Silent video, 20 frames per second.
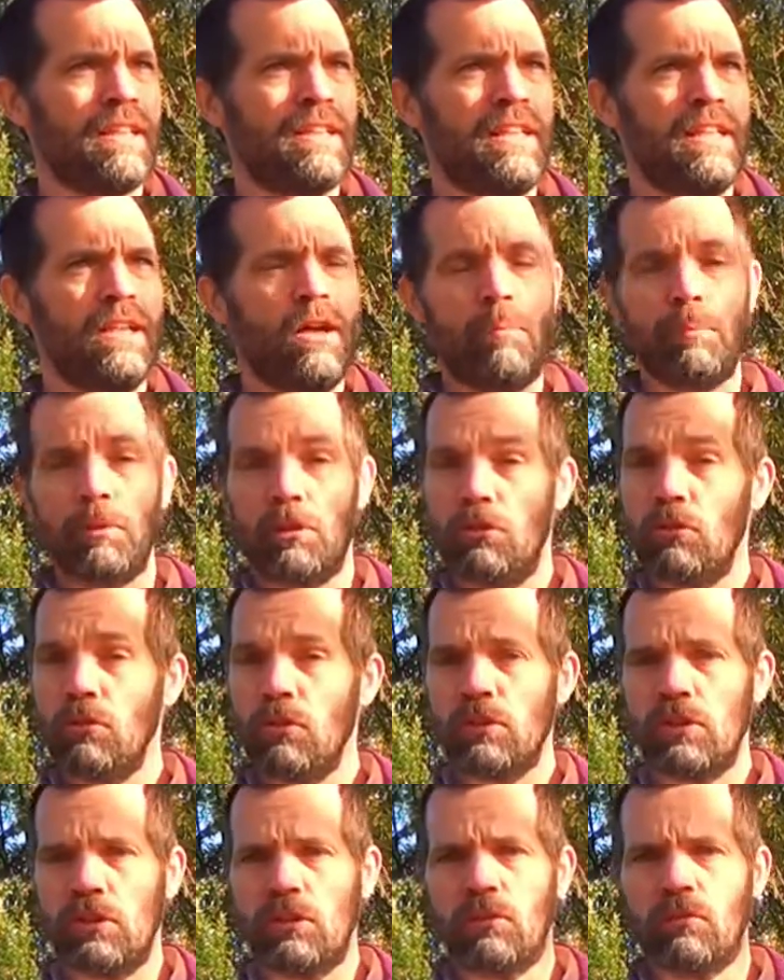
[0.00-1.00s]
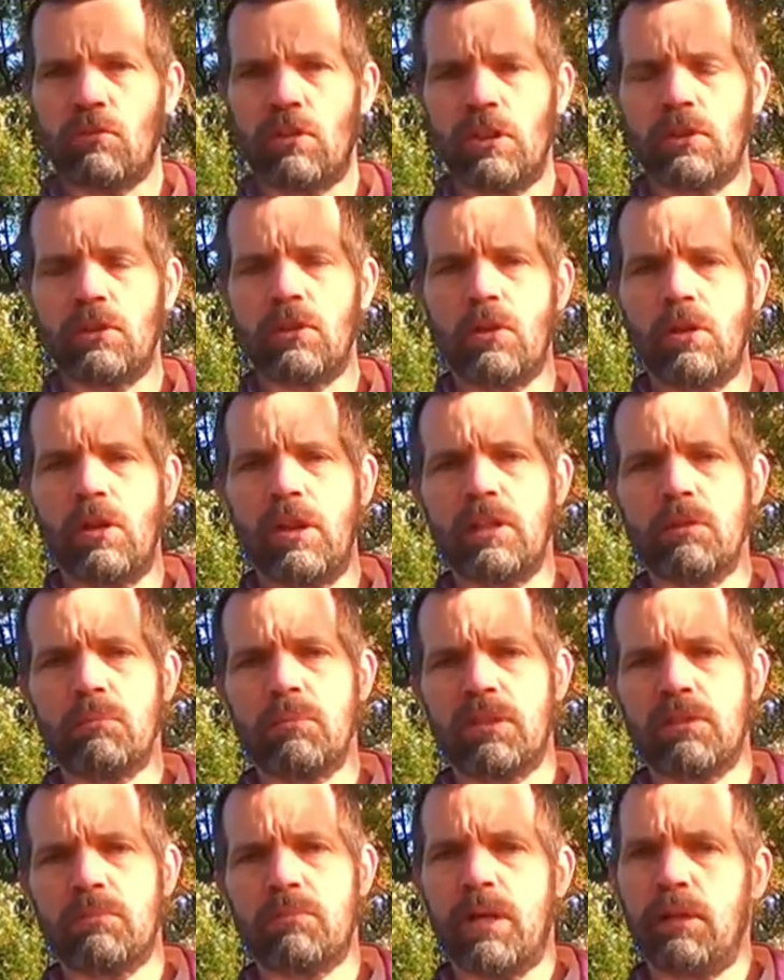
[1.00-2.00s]
the opportunity to tell you a little
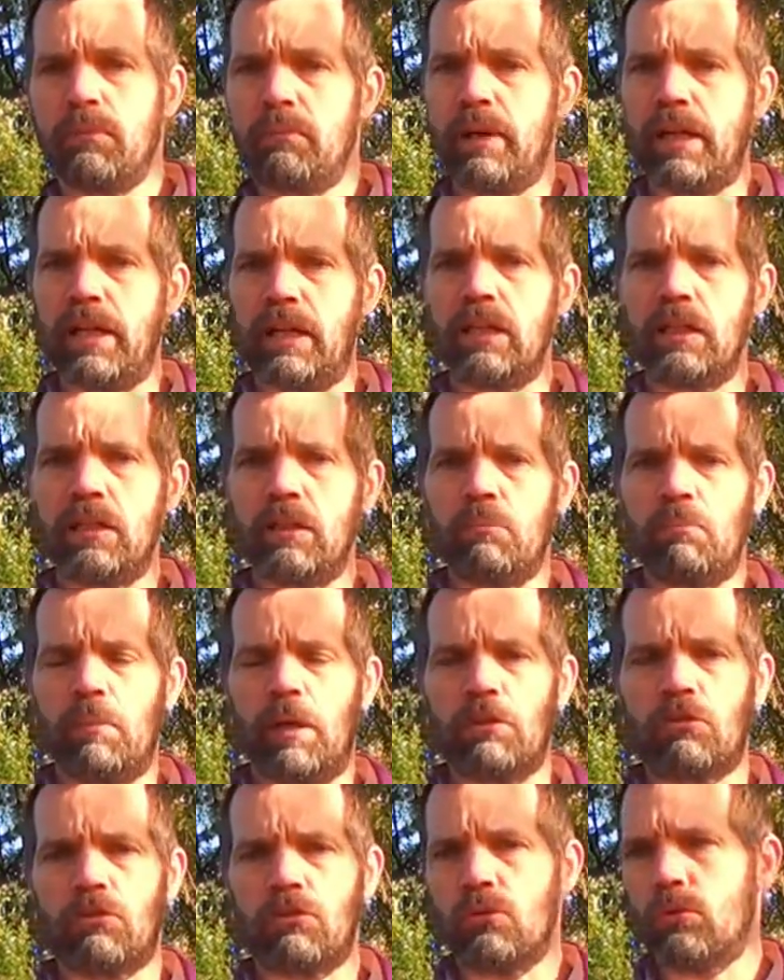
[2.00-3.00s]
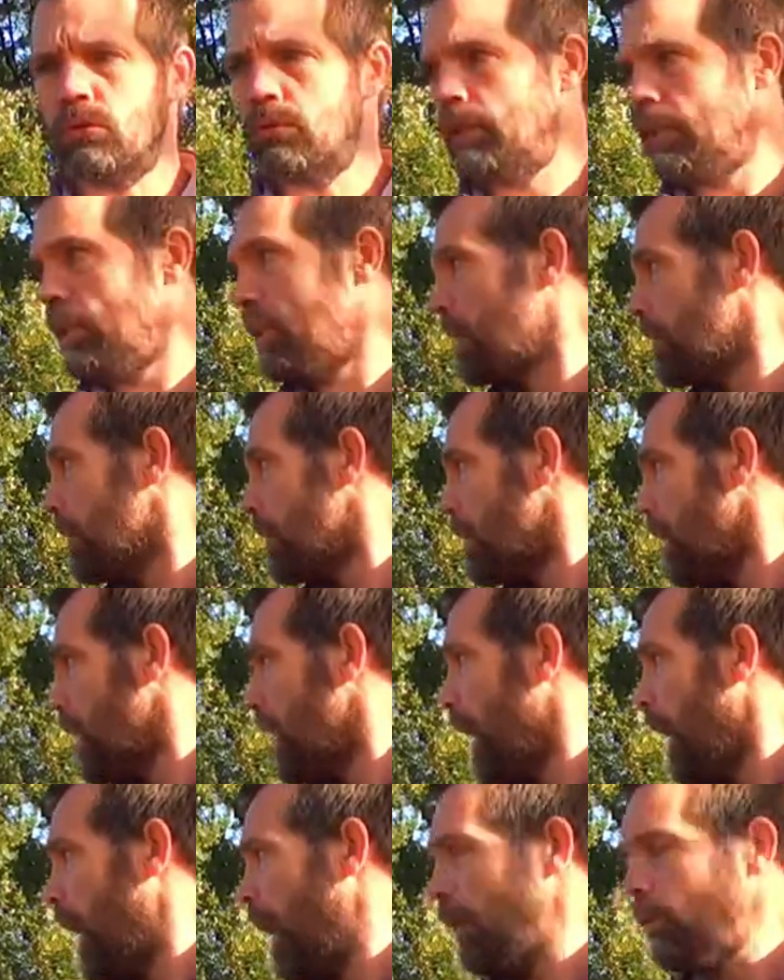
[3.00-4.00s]
bit about my story.
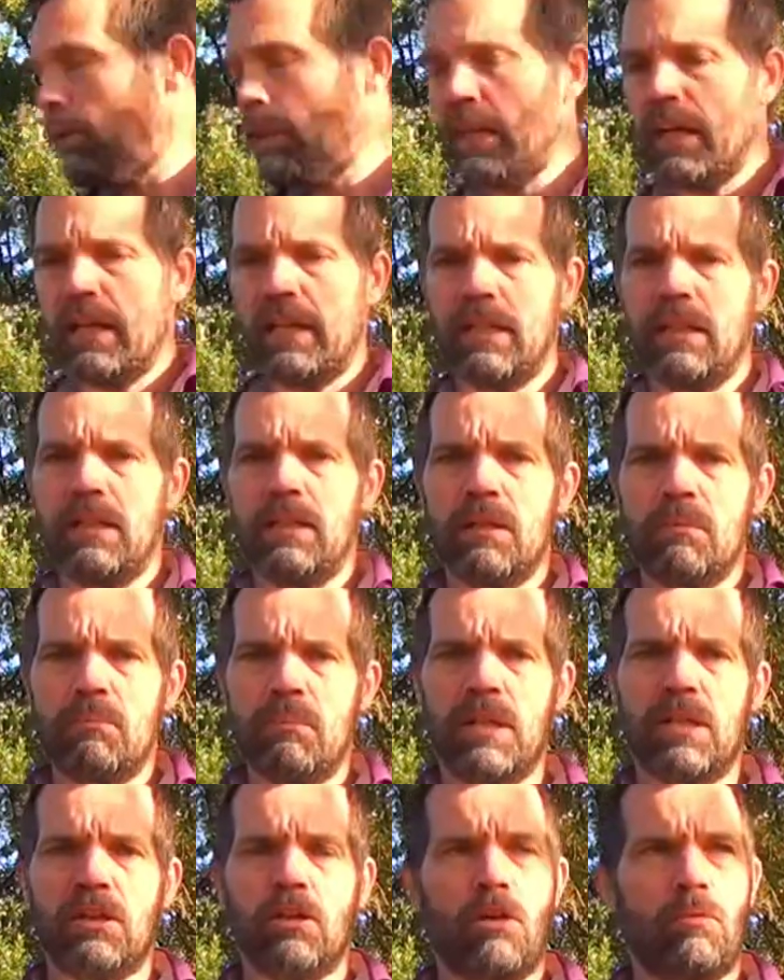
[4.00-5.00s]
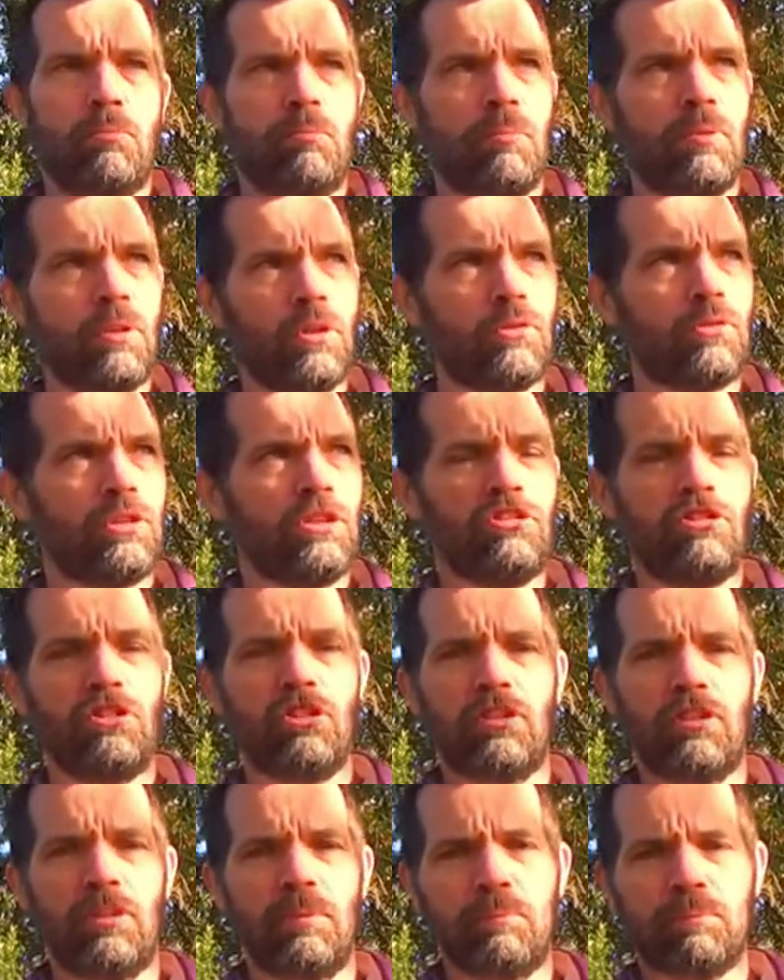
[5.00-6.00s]
How did I become
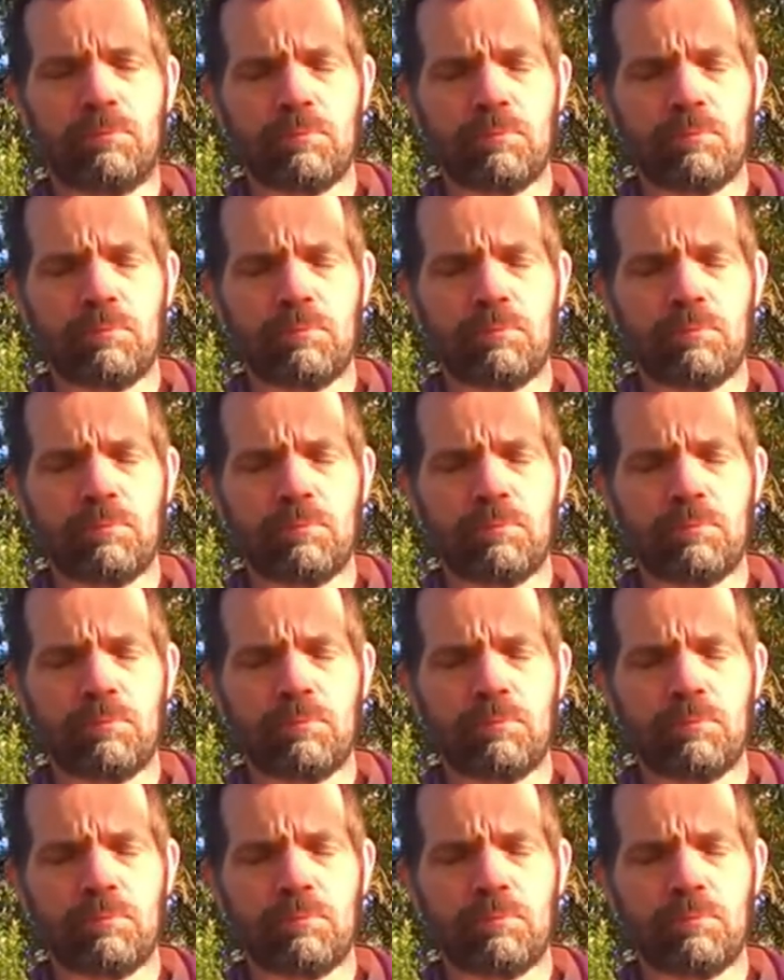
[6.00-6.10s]
Christian?